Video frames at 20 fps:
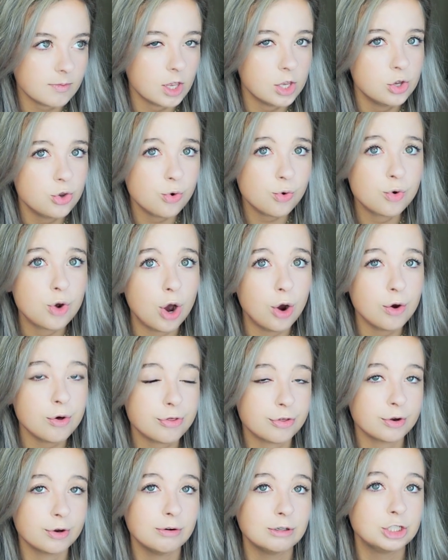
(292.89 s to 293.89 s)
you go
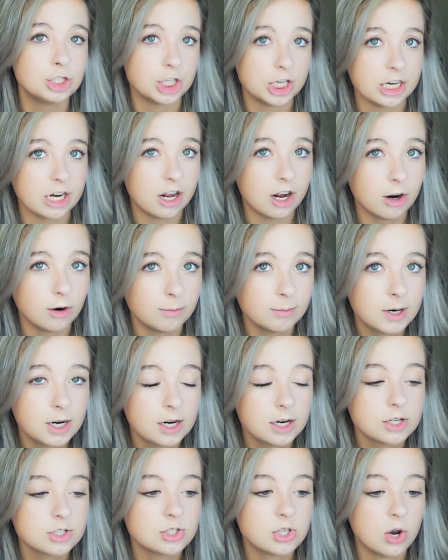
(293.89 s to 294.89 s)
through a genome.
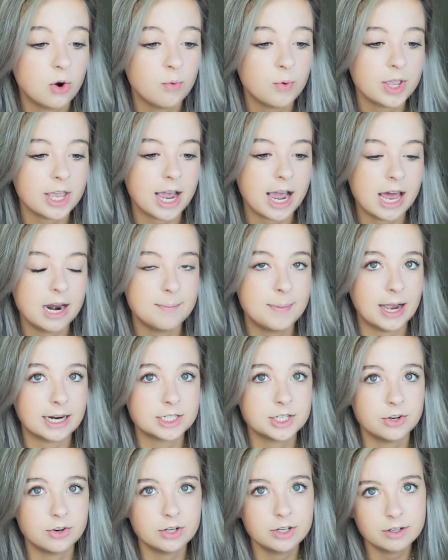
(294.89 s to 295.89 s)
So we had a
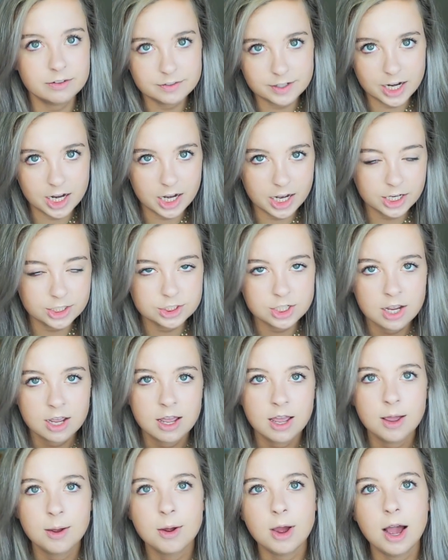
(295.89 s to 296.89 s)
bacteriophage
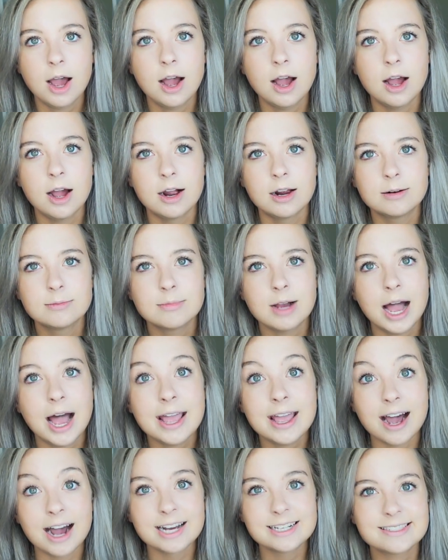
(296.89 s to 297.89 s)

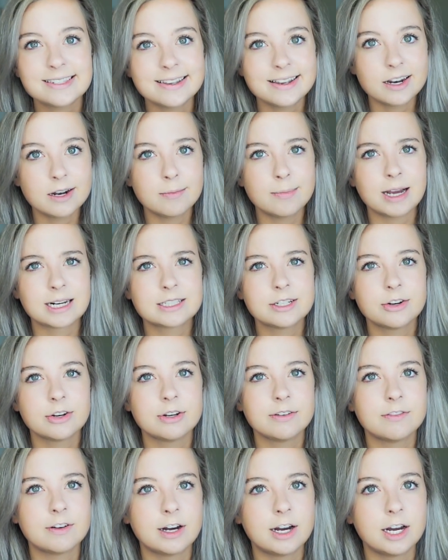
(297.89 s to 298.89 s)
I isolated a
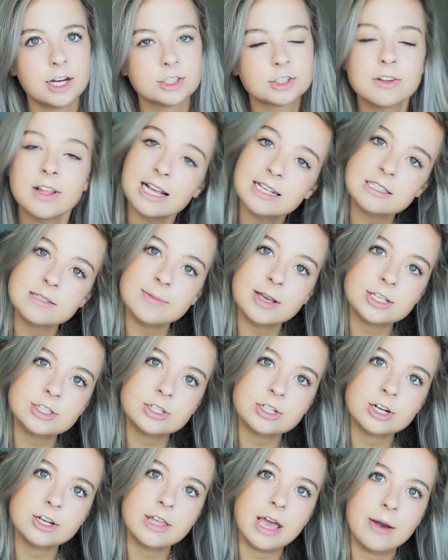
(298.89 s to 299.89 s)
bacteriophage last
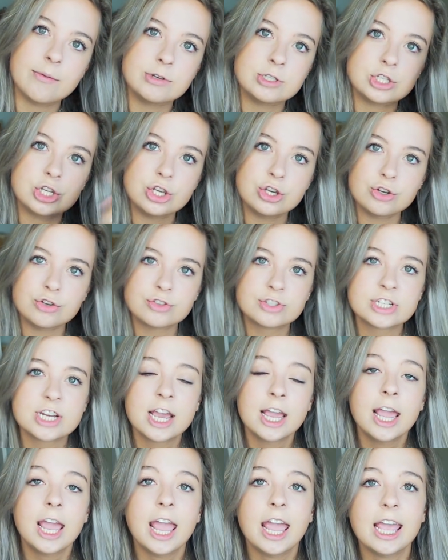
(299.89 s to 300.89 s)
semester that was used,
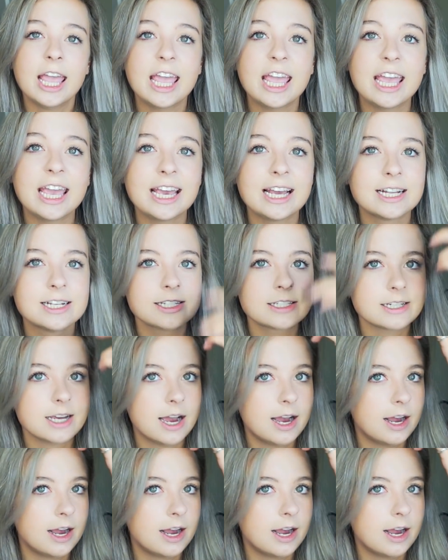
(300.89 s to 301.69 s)
and